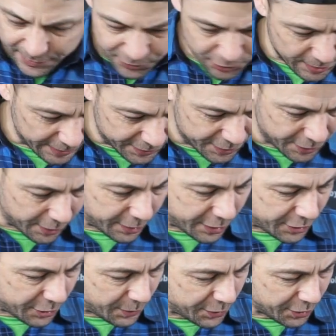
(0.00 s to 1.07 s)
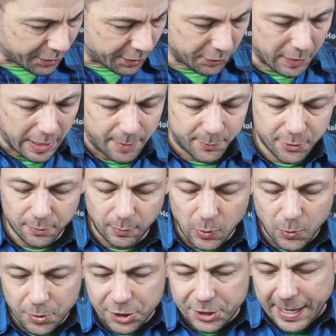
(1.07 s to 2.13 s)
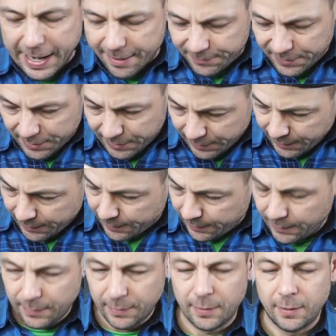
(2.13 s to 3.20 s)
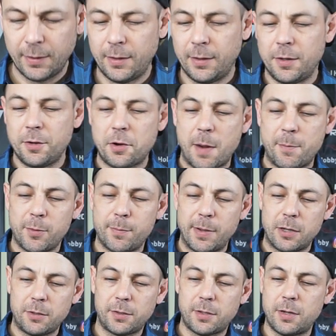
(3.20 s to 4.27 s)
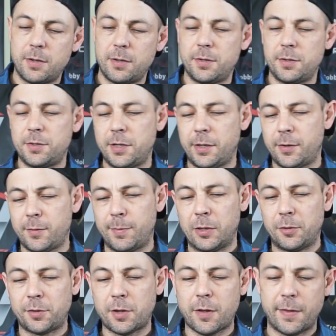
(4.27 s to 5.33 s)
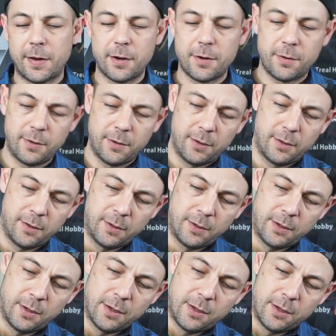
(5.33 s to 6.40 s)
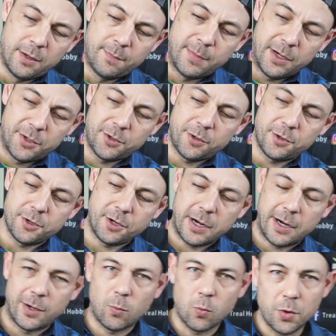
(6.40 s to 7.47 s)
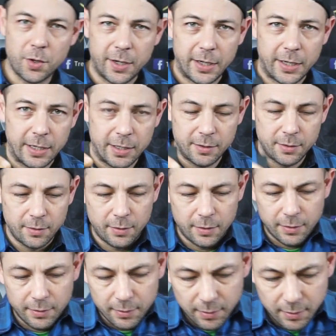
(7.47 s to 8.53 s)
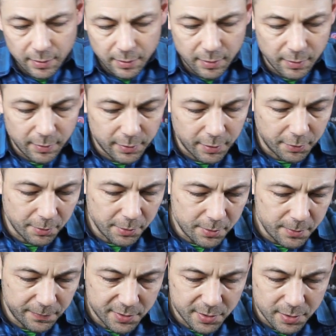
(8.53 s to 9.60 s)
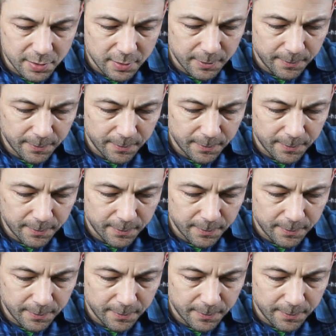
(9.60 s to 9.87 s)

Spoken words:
so next thing you're going to do is you're going to grab your lower shaft, grab your belt, stick your belt on there. Make sure you're kind of working it into the grooves.